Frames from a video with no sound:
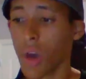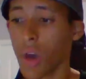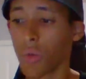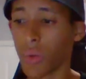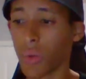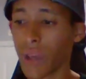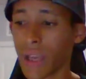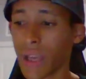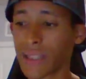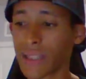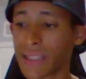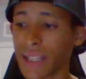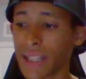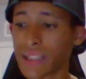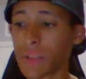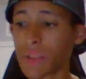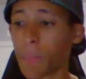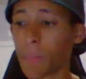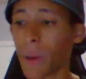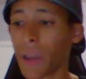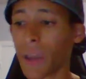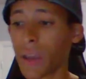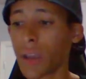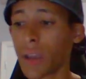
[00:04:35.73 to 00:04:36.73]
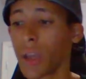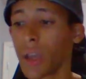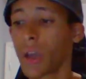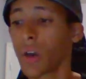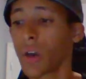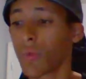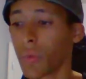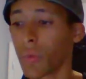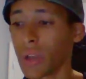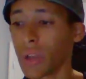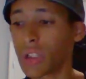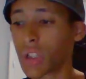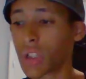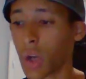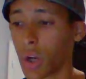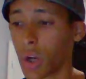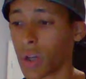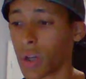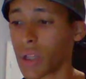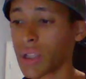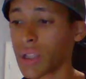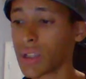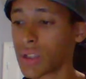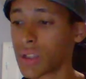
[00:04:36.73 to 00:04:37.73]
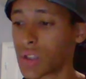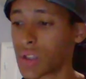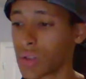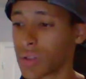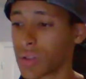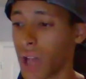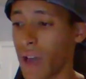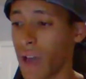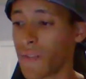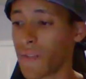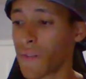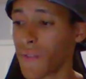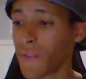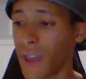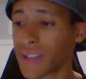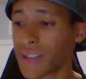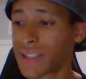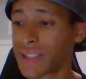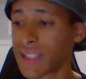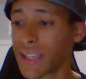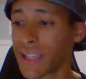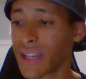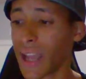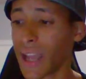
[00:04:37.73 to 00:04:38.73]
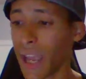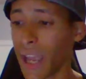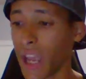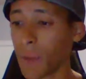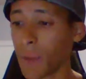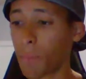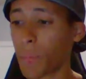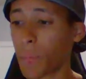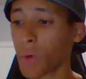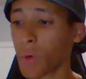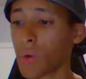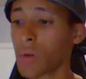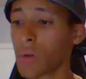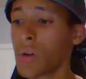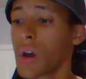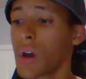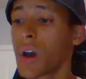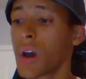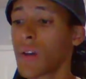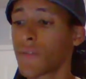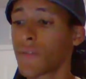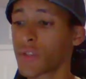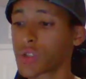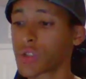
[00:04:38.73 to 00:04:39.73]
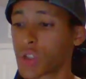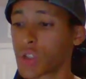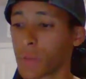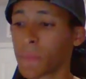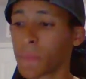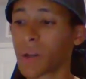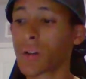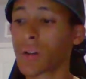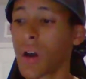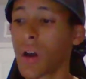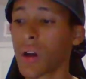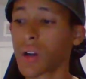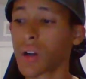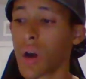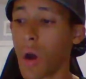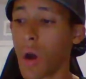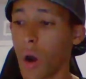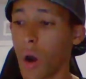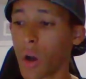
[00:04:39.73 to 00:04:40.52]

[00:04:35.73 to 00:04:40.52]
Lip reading: We anticipate returning to live events in April for Supercard of